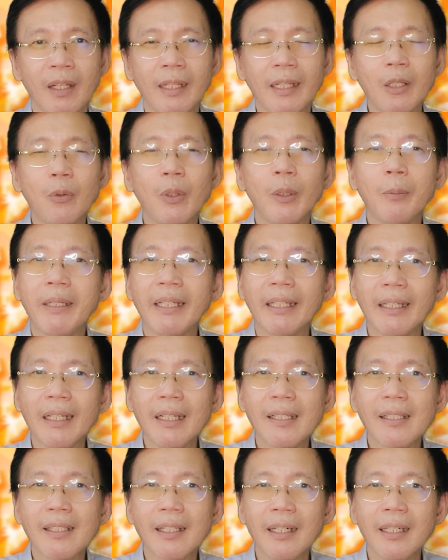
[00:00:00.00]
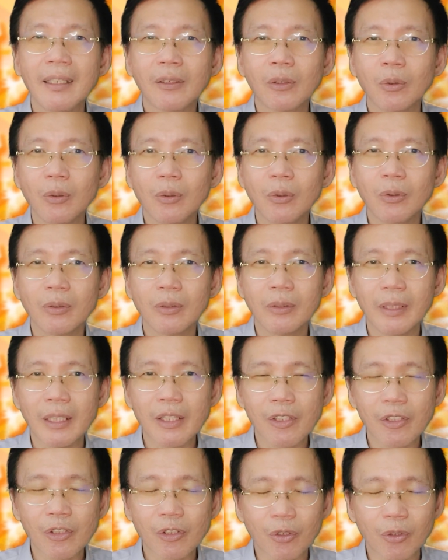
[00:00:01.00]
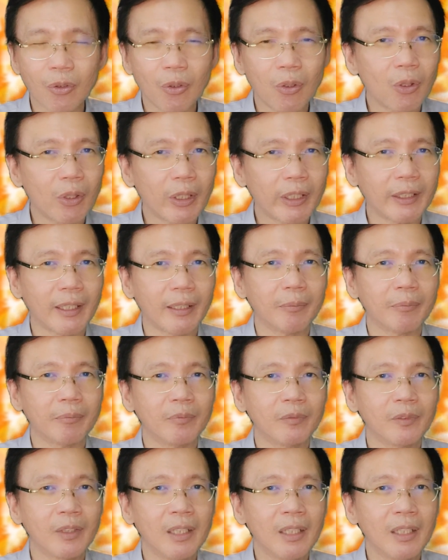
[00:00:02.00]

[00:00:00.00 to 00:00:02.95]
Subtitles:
He will be easily to destroy him.